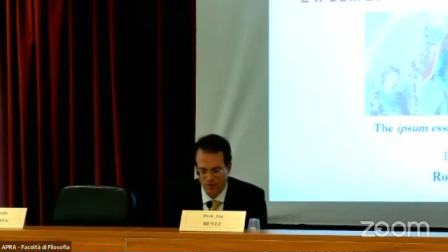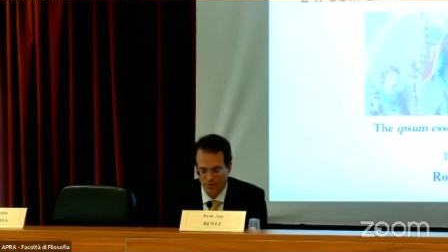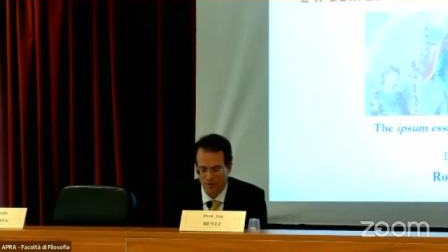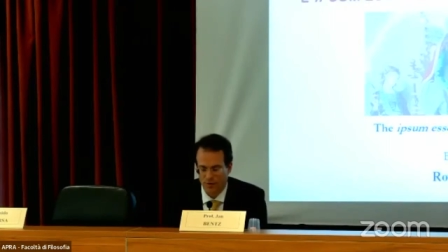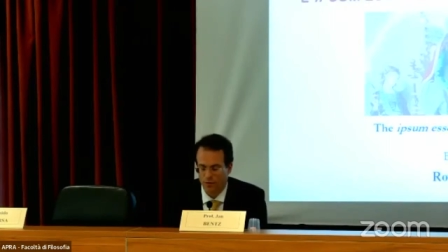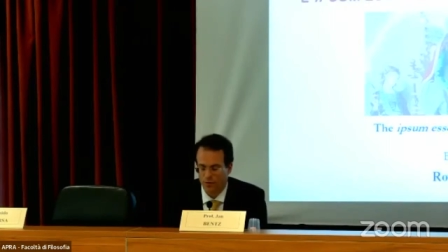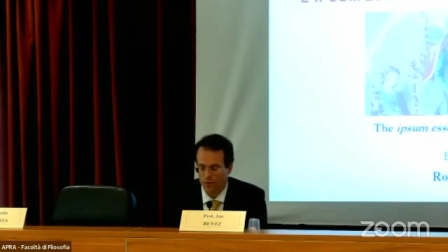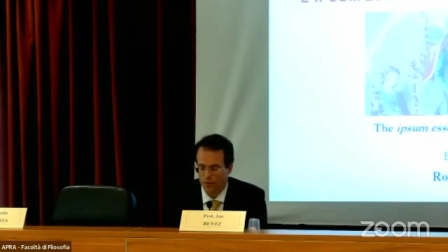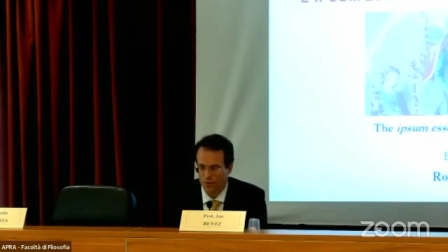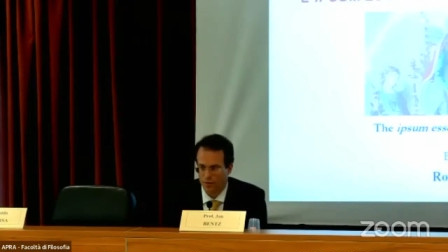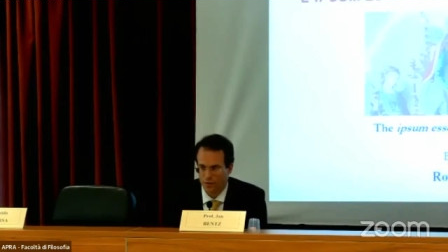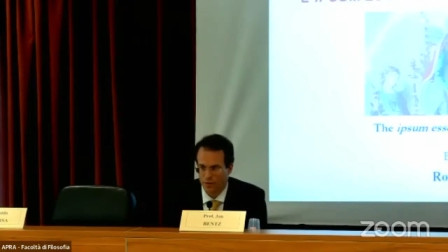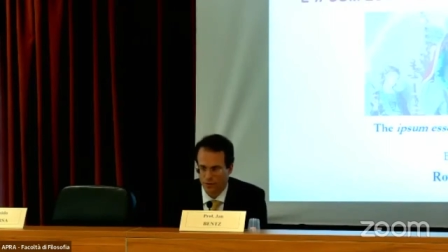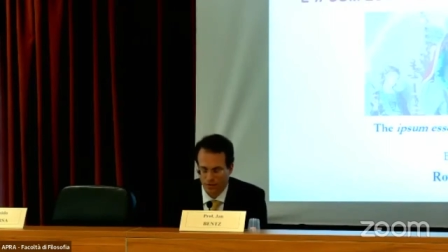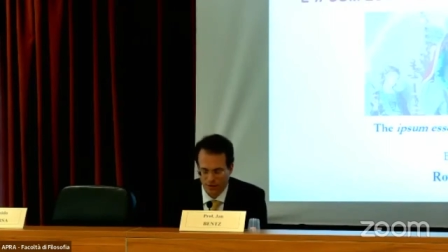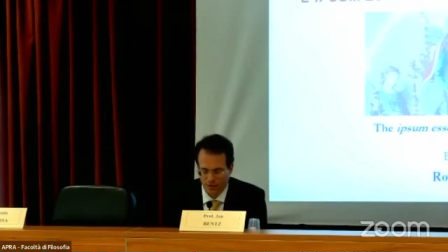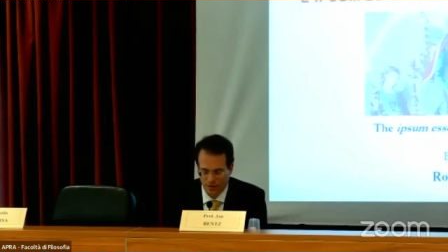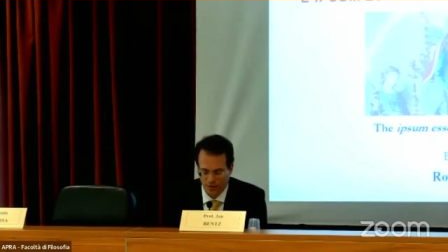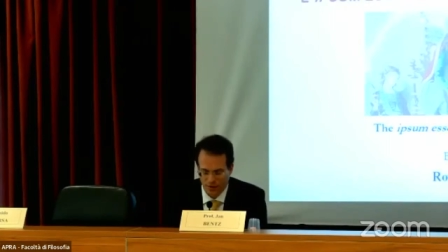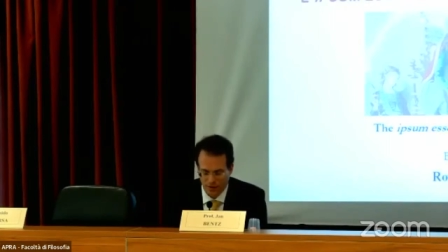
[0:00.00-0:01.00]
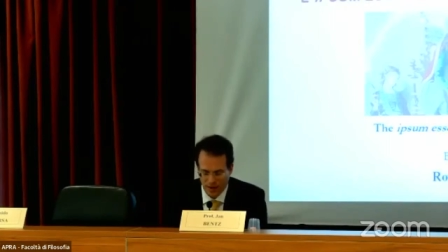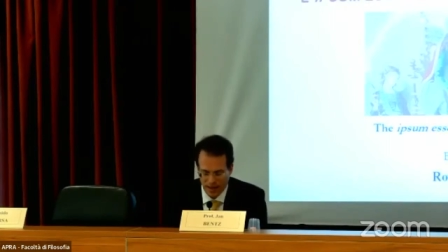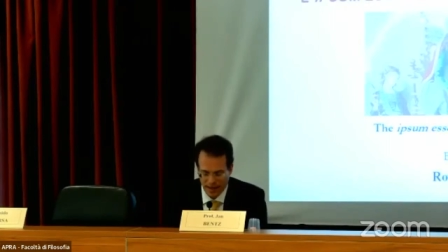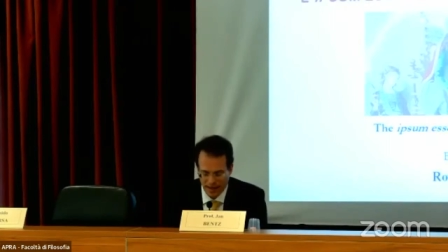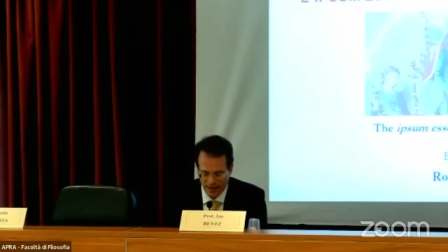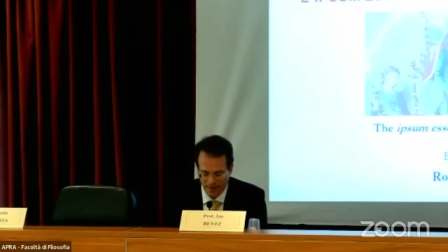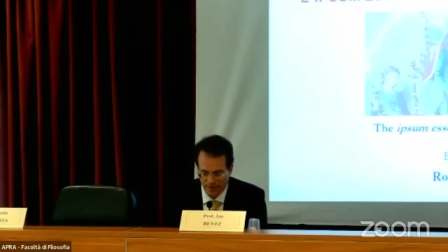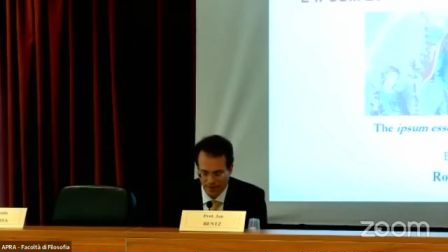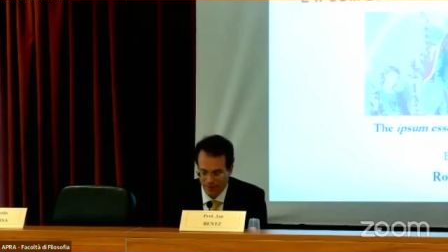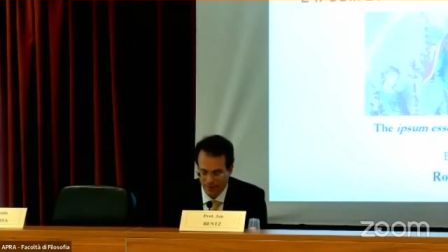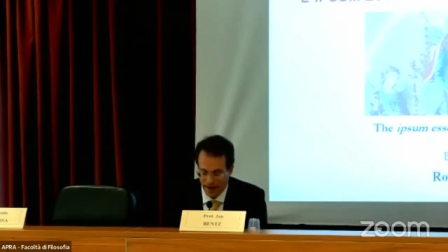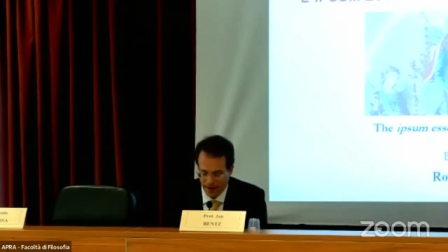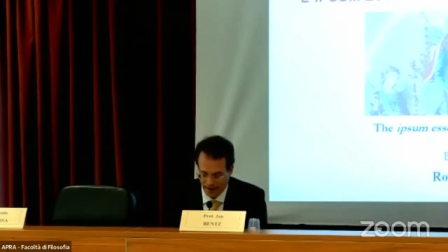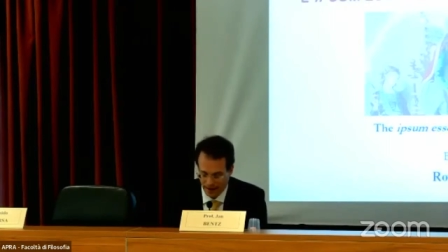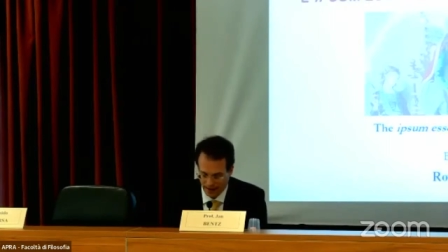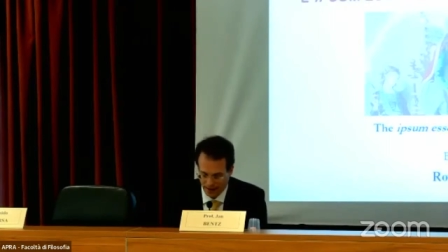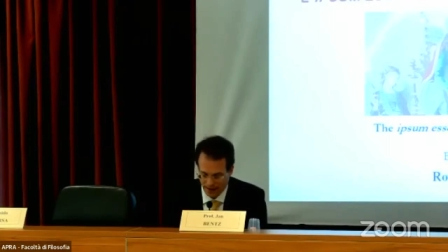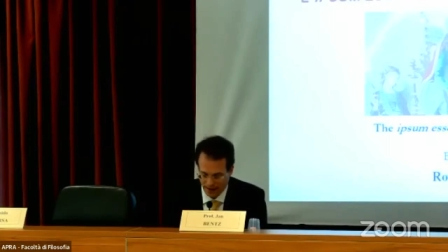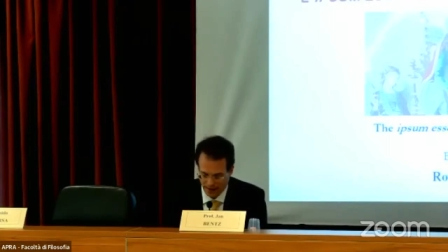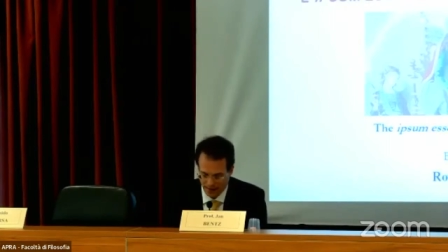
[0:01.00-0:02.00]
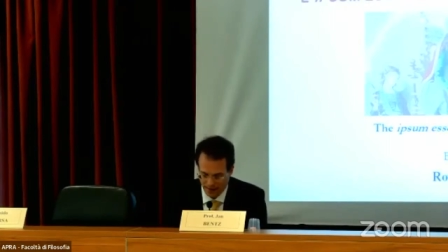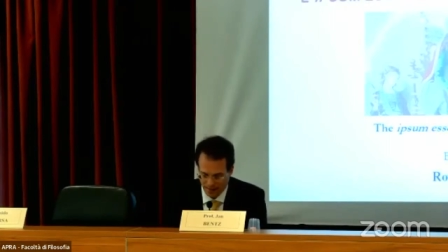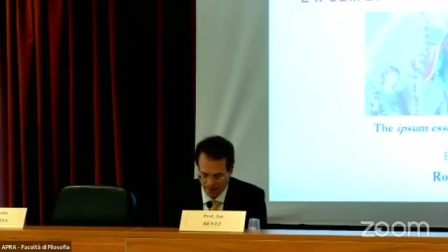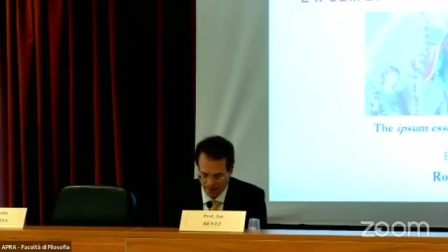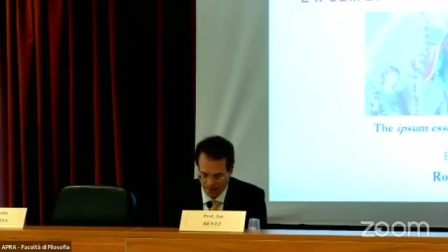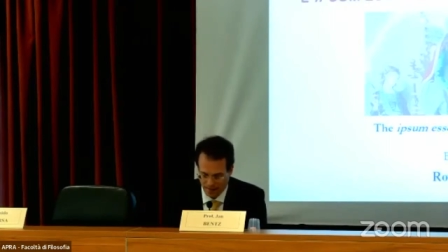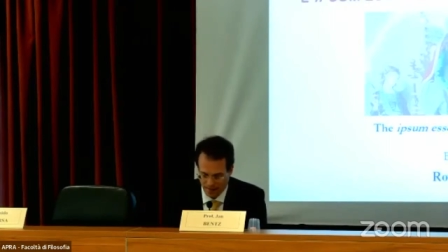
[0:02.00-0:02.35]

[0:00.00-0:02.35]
of a universal effect.